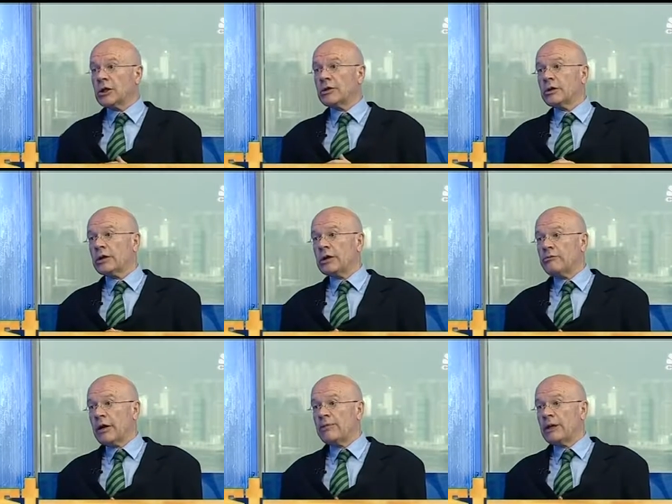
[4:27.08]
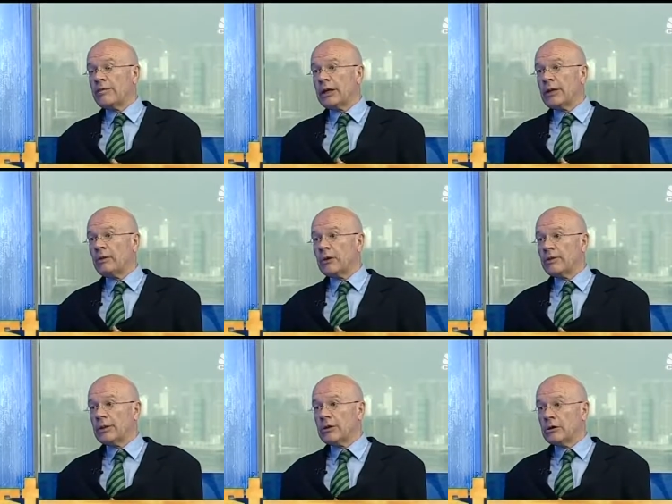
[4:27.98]
uh, the renminbi will
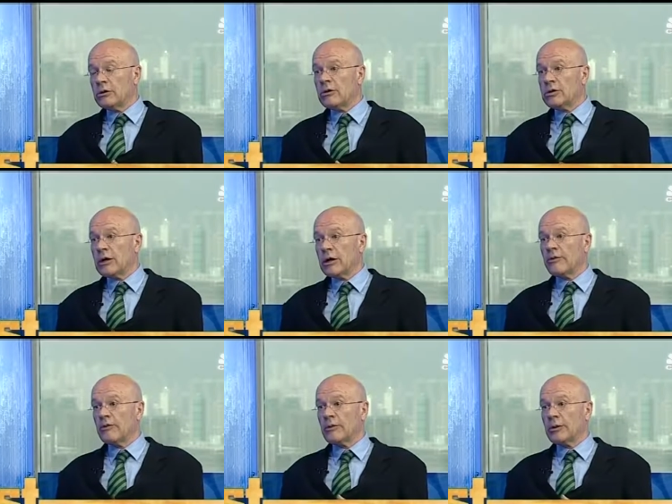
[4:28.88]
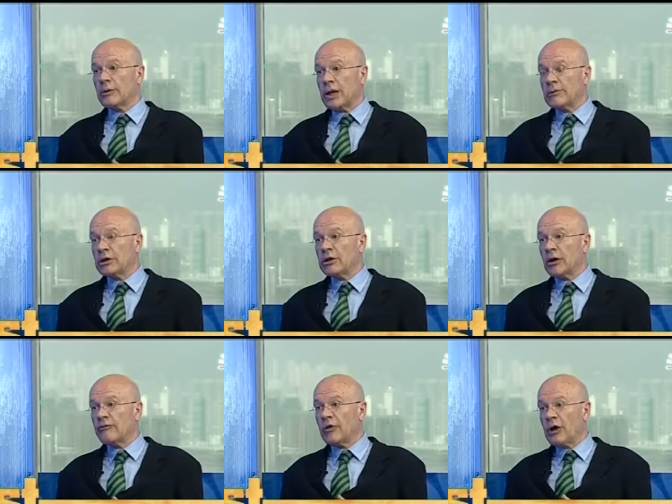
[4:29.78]
be hmm. used for the payment
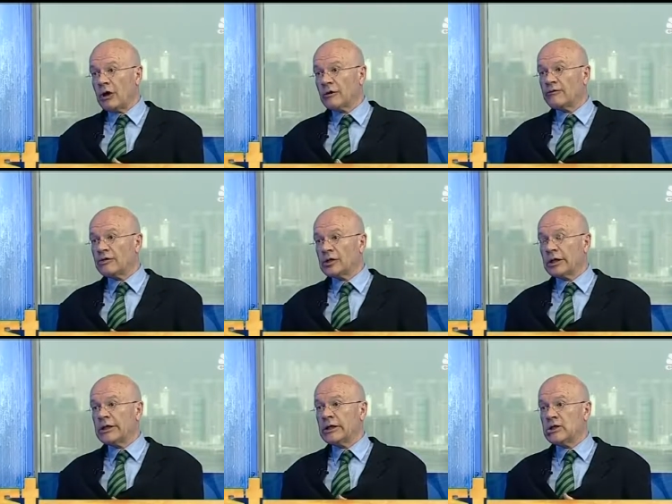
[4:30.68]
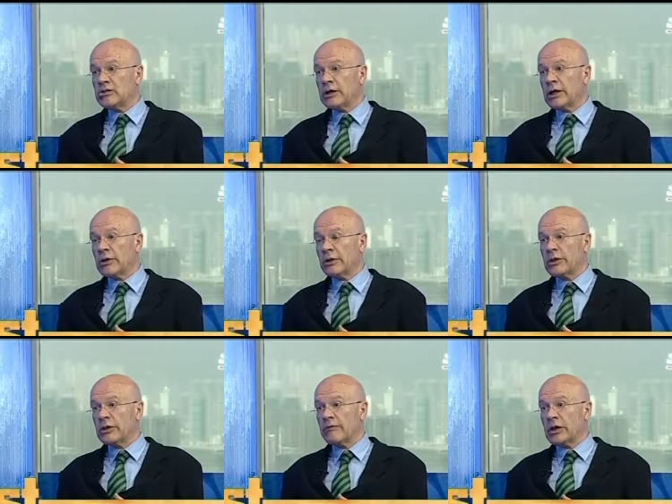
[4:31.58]
of half Chinese trade
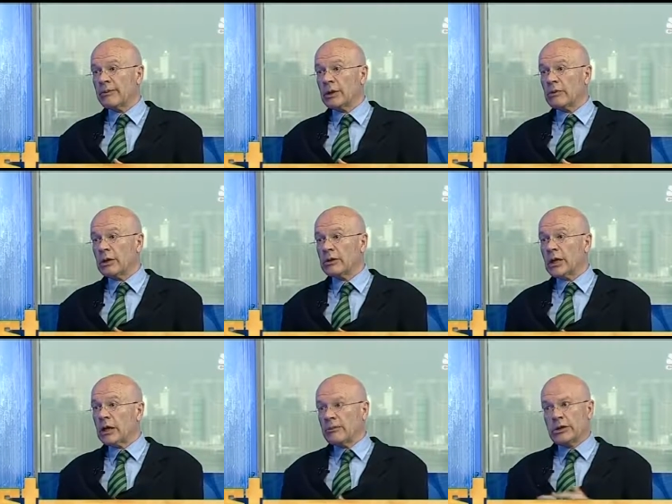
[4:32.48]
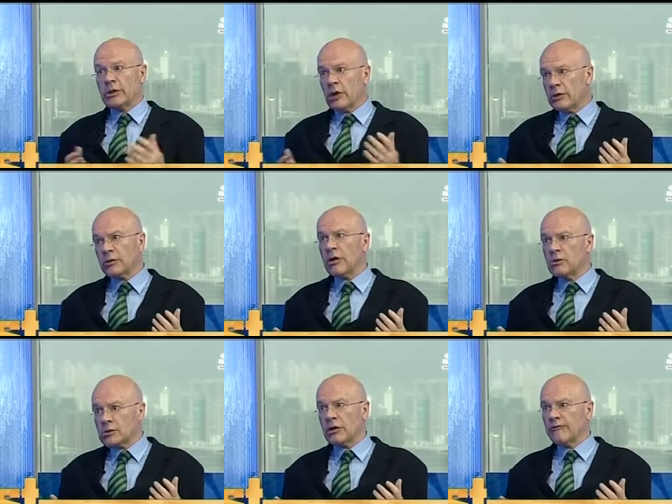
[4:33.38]
with the mm. developing world. Right. I mean, that,
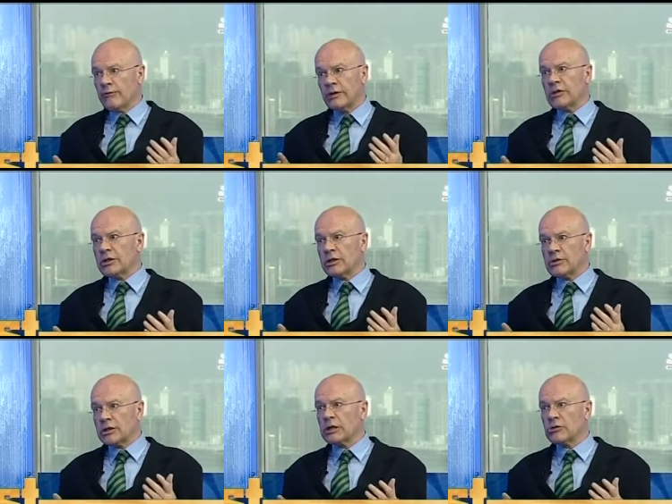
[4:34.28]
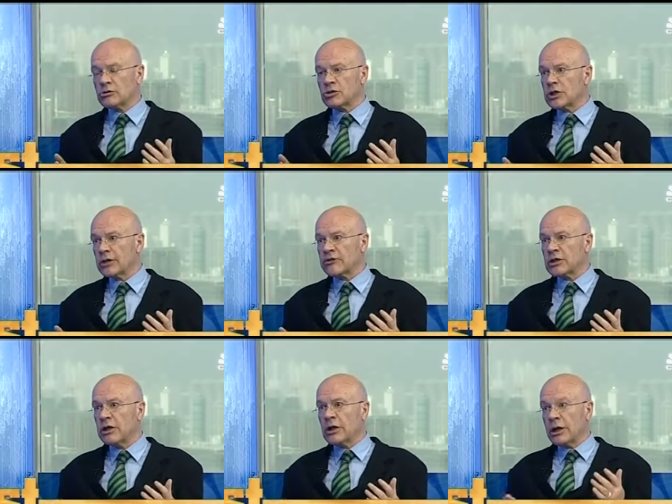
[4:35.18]
those are very substantial shifts. No,
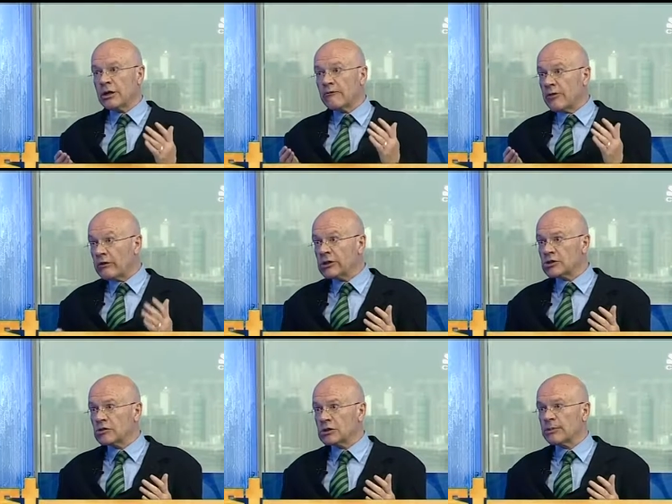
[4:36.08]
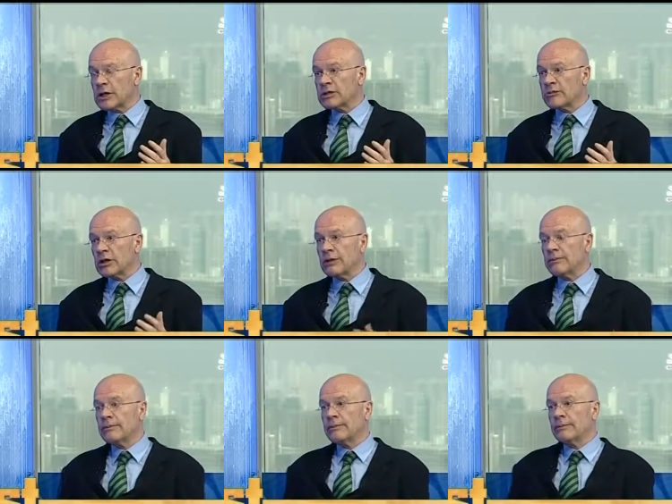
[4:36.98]
sure. In sure. a very short space of time.
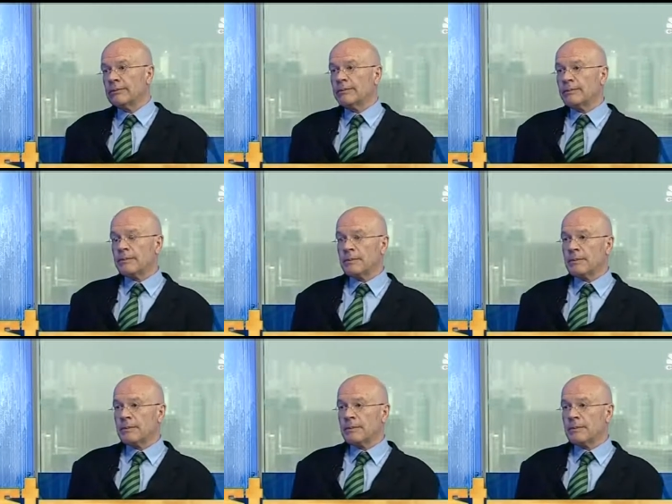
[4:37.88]
I agree. And,